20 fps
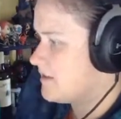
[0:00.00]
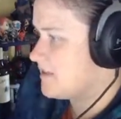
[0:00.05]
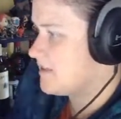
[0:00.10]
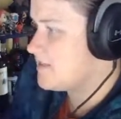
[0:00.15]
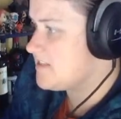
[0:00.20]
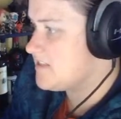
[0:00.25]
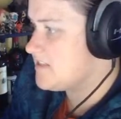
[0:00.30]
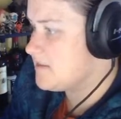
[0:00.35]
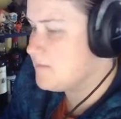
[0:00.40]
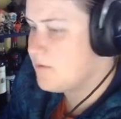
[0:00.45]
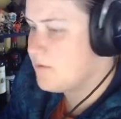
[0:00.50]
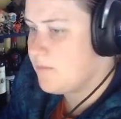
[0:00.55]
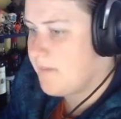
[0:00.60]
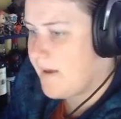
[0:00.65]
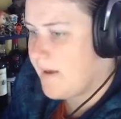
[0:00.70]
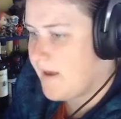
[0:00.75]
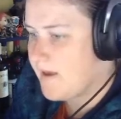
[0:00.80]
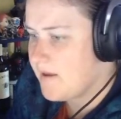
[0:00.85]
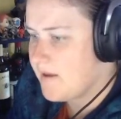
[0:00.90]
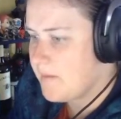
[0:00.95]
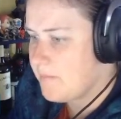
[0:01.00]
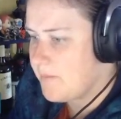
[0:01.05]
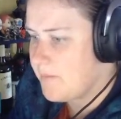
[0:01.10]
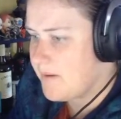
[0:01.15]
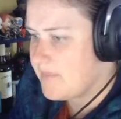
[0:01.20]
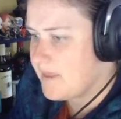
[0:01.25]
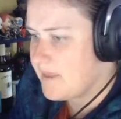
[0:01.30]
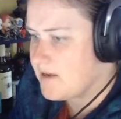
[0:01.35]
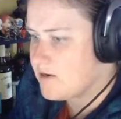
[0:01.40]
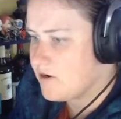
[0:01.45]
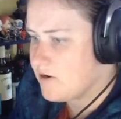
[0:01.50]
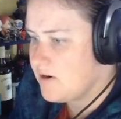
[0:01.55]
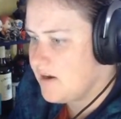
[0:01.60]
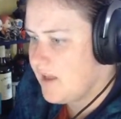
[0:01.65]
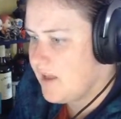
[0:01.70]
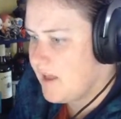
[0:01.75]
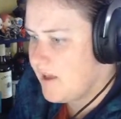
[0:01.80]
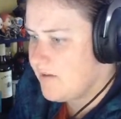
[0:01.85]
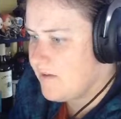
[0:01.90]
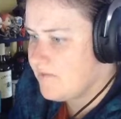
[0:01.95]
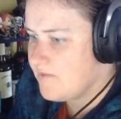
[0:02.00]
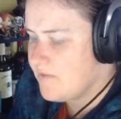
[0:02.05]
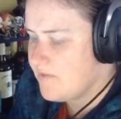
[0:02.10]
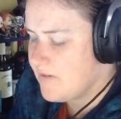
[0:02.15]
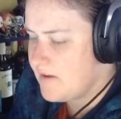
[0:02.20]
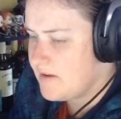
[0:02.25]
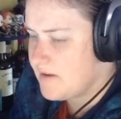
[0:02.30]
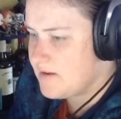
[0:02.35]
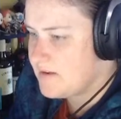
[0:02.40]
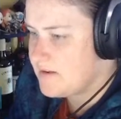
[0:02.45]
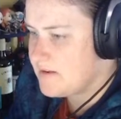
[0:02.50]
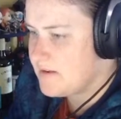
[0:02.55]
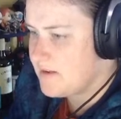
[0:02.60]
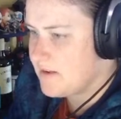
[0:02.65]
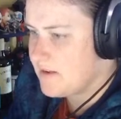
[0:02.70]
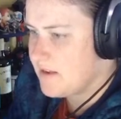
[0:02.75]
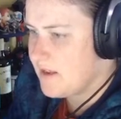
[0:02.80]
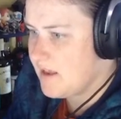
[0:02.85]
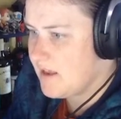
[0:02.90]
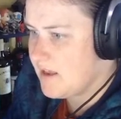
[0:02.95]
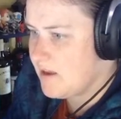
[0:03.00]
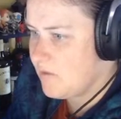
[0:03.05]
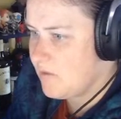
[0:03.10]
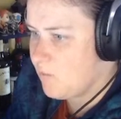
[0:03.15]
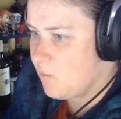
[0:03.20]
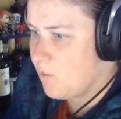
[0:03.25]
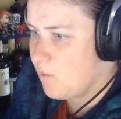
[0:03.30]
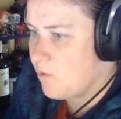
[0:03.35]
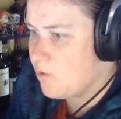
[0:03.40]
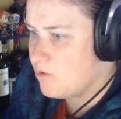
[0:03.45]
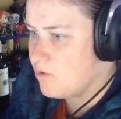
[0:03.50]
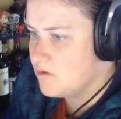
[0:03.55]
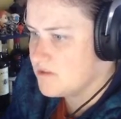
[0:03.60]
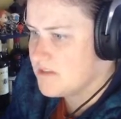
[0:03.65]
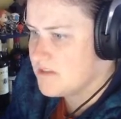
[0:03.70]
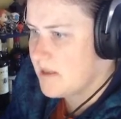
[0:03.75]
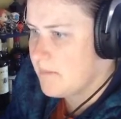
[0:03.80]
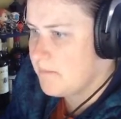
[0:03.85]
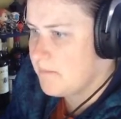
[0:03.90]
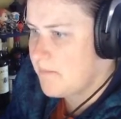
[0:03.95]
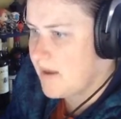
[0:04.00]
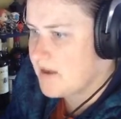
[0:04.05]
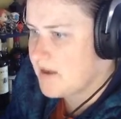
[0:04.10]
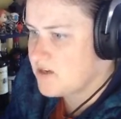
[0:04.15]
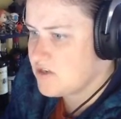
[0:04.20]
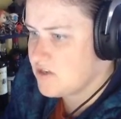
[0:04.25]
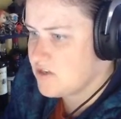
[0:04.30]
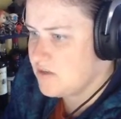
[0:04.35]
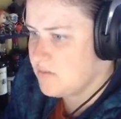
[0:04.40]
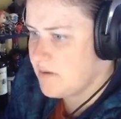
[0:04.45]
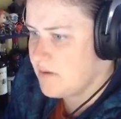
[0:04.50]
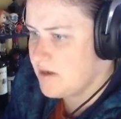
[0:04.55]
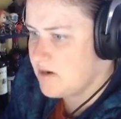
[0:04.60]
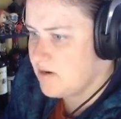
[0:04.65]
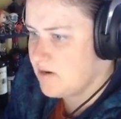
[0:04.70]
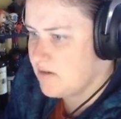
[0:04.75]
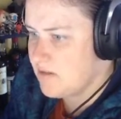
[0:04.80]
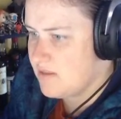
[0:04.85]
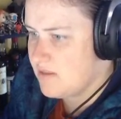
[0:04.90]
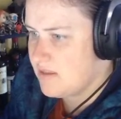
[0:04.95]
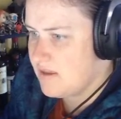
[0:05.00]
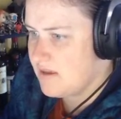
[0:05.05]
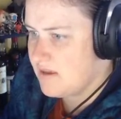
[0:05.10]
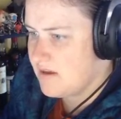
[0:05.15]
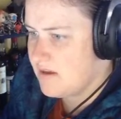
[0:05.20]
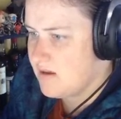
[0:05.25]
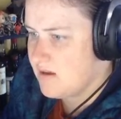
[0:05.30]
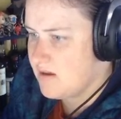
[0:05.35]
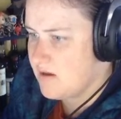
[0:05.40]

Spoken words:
symbol pack, but they don't have walls that match them, I don't think.